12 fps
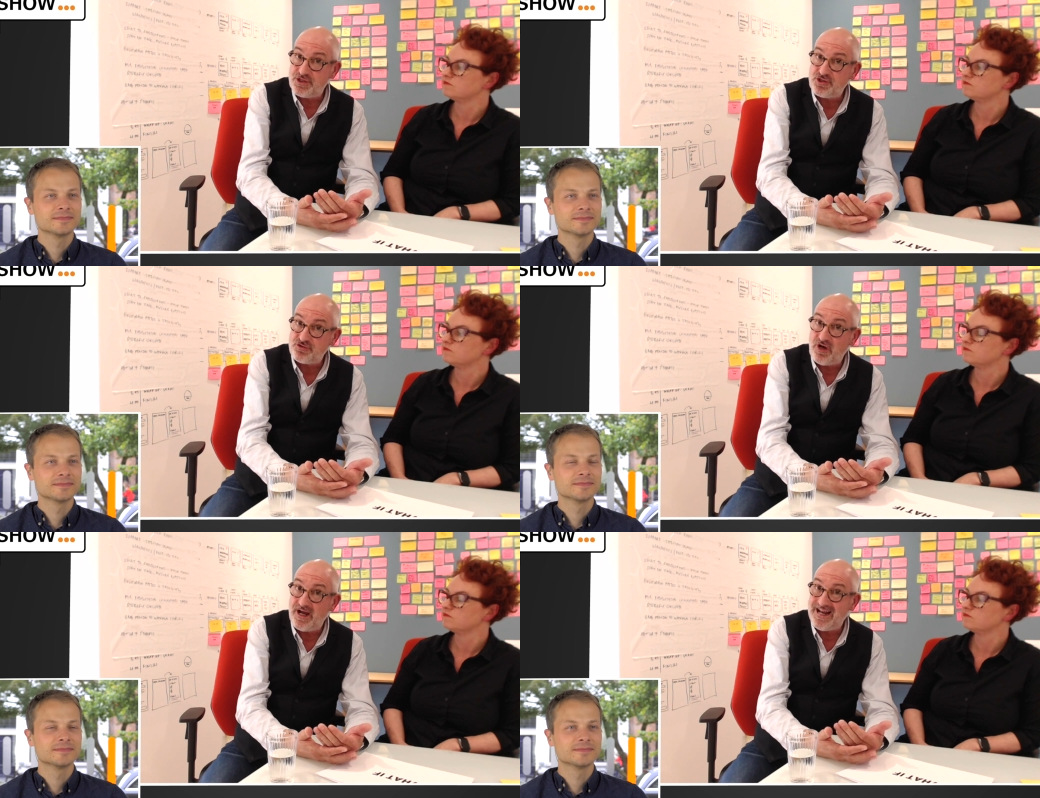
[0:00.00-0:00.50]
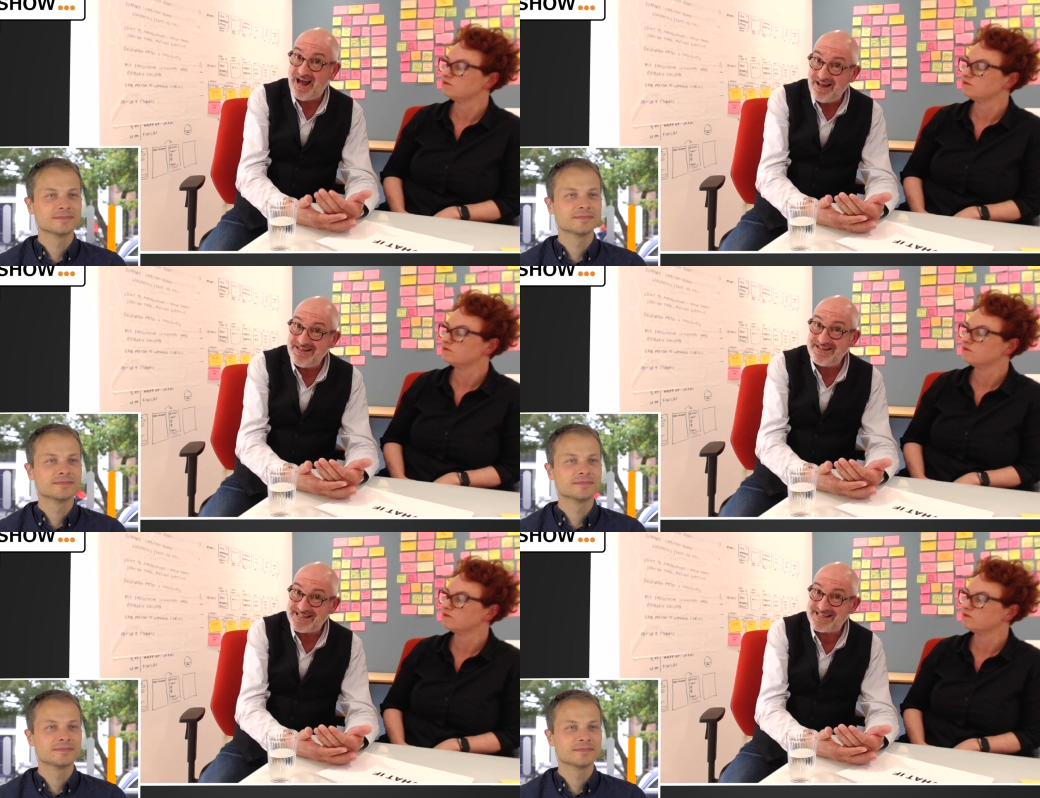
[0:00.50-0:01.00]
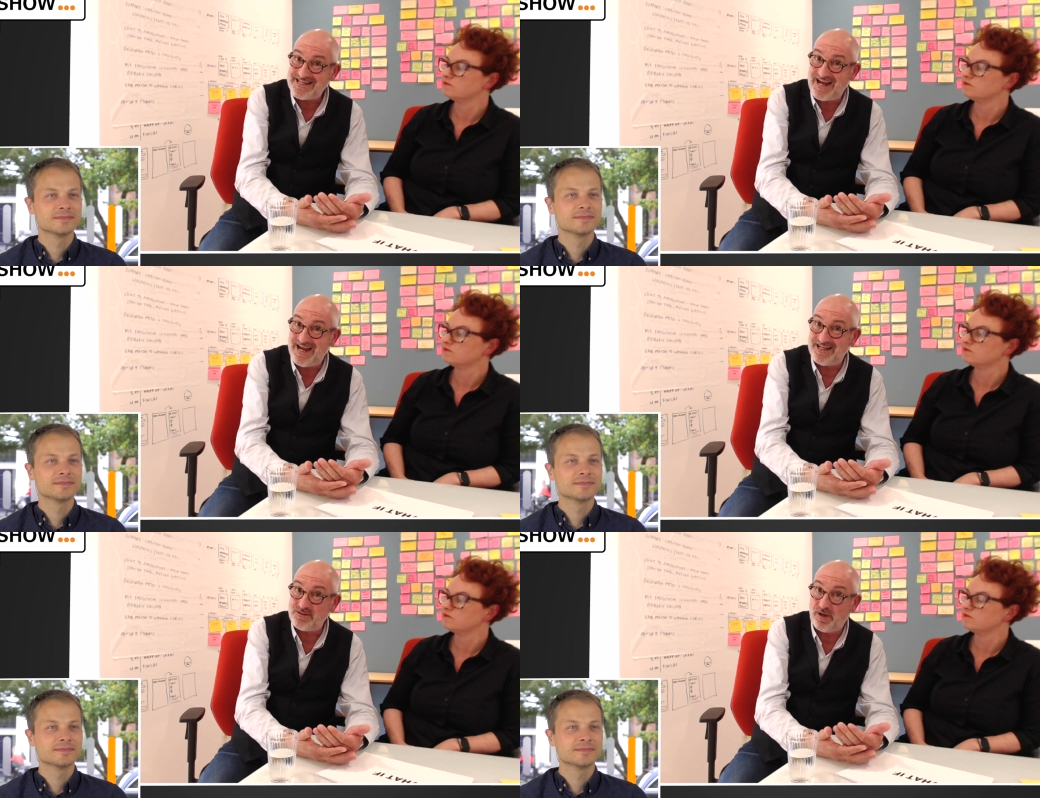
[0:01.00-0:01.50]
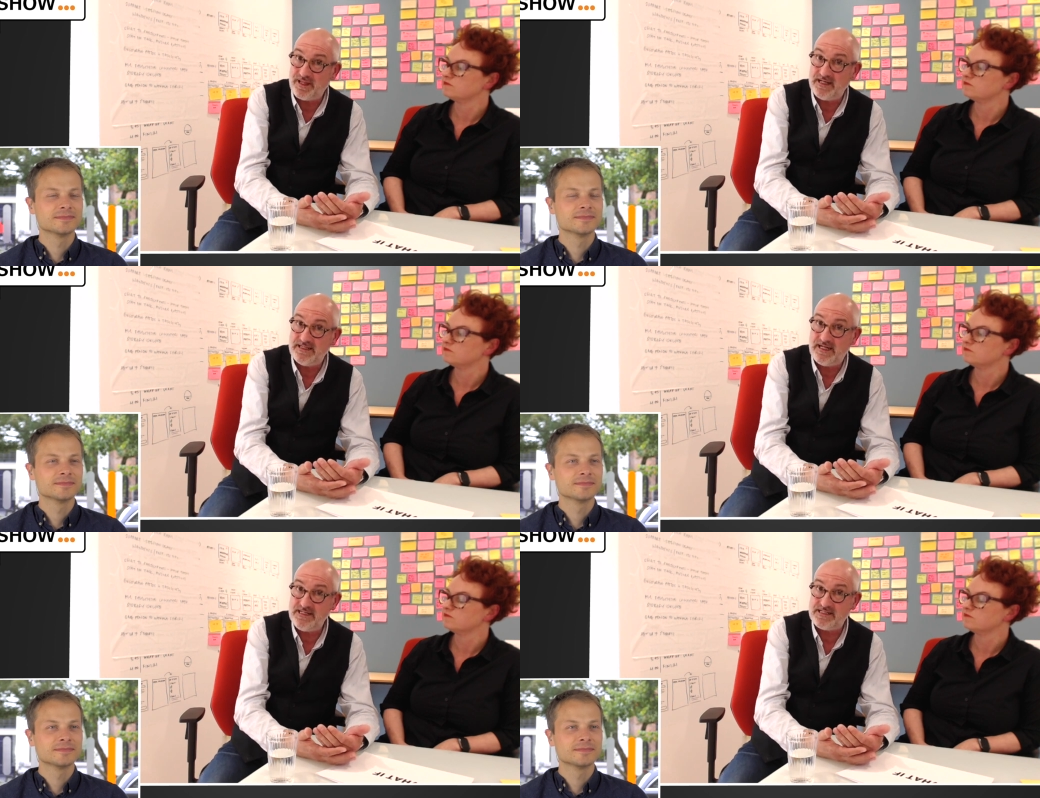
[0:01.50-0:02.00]
Speaker 1: try and understand what
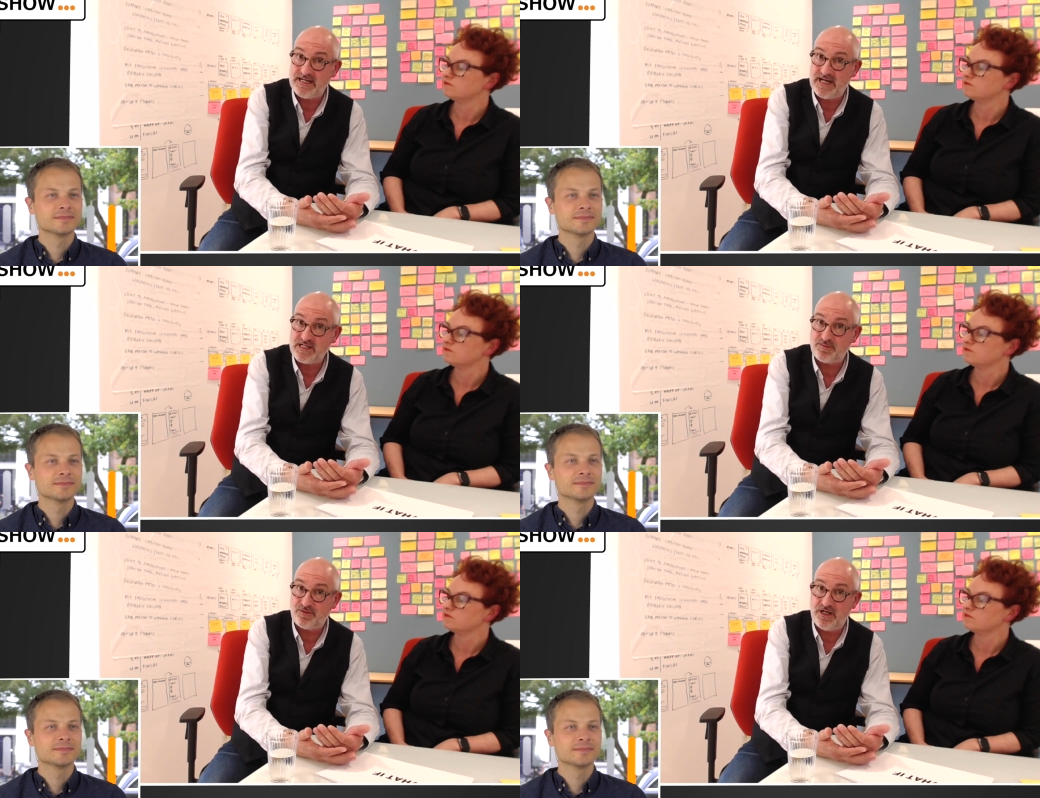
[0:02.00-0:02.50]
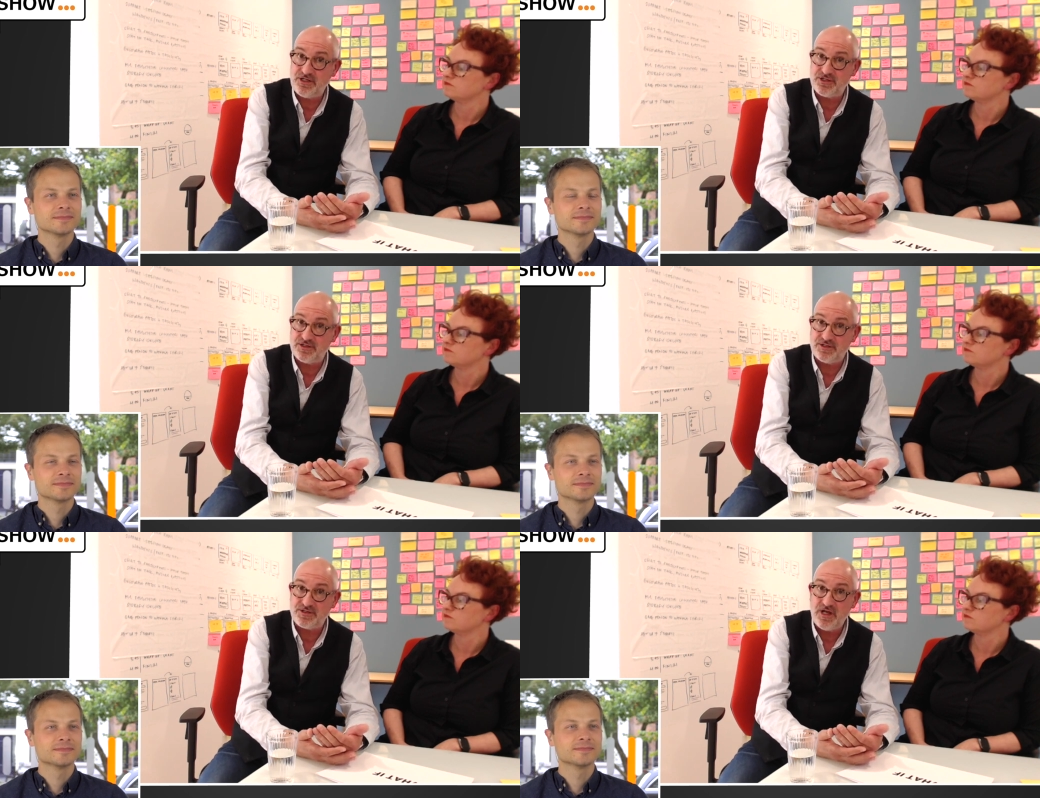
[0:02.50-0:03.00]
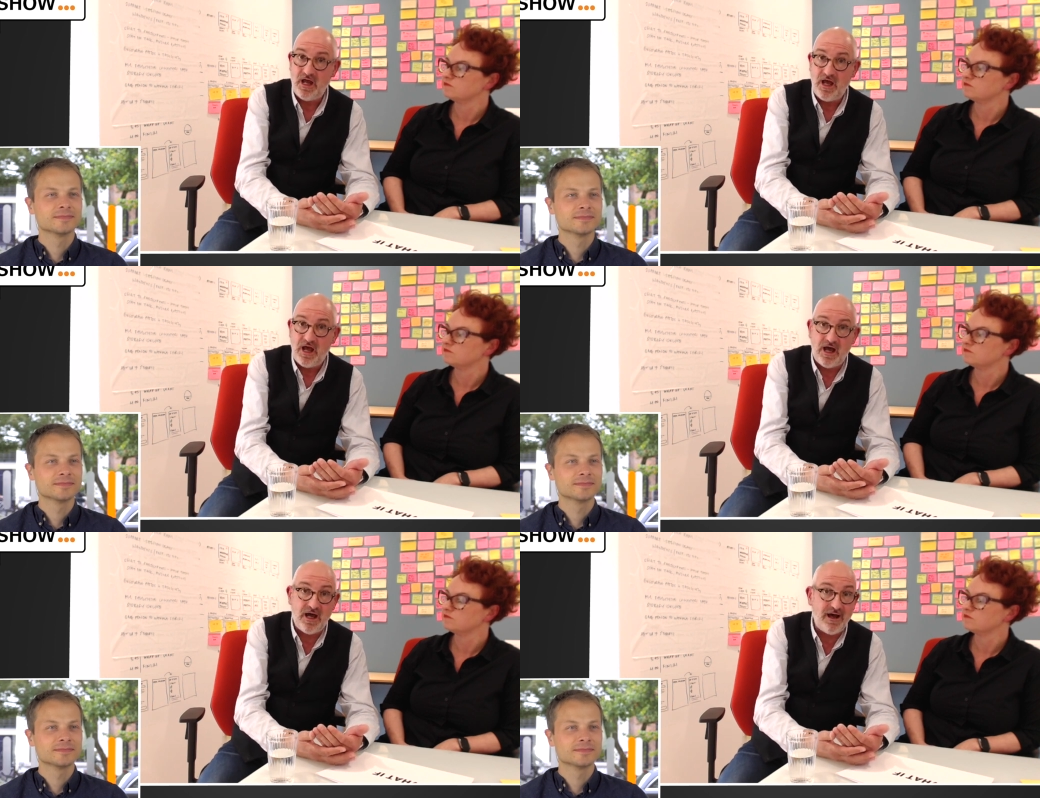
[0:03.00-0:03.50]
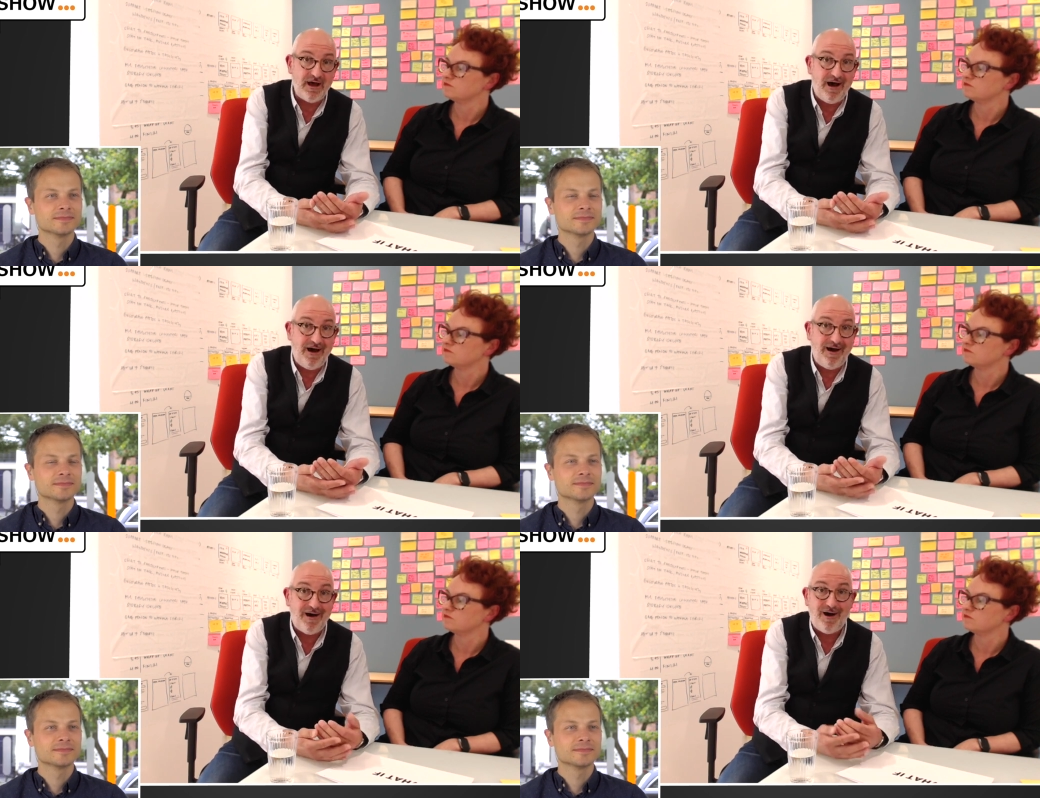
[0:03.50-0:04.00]
their needs and aspirations uh,
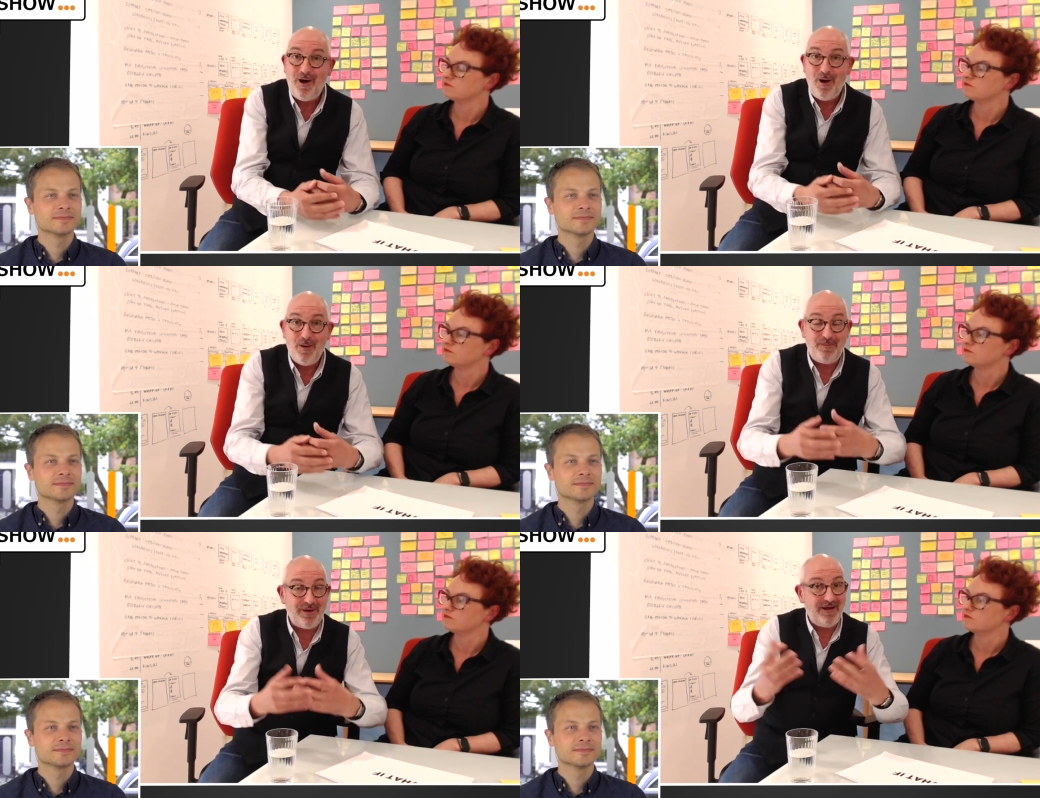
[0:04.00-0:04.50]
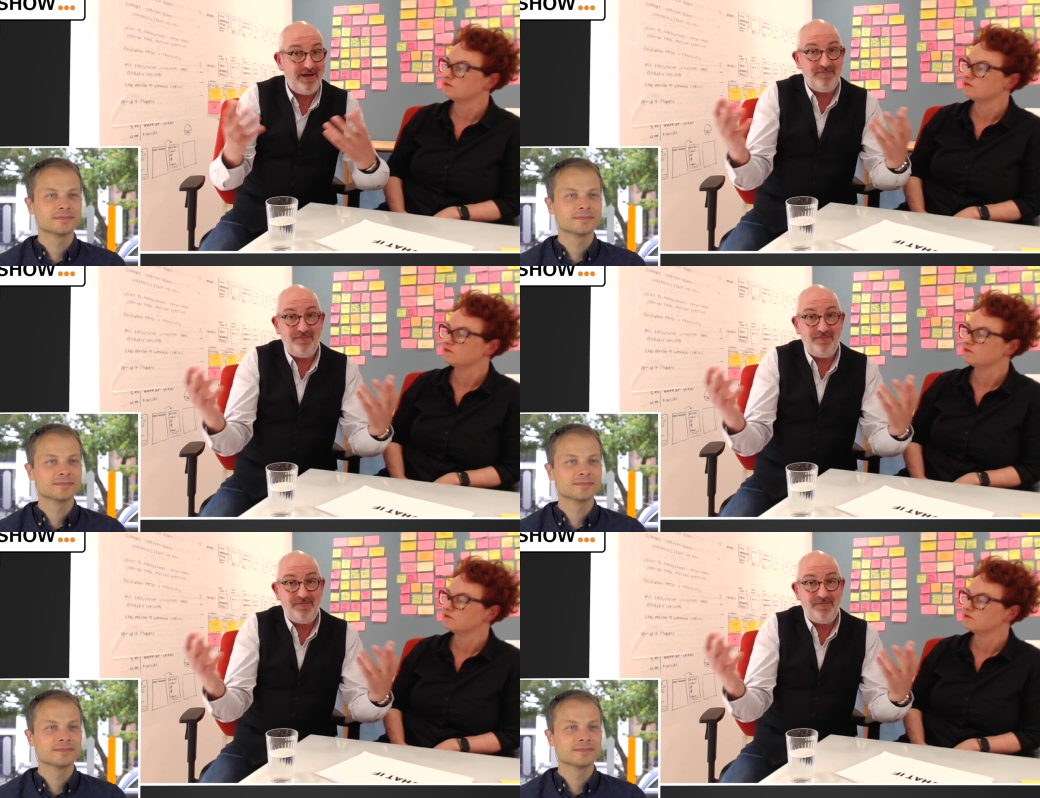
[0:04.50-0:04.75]
are. But,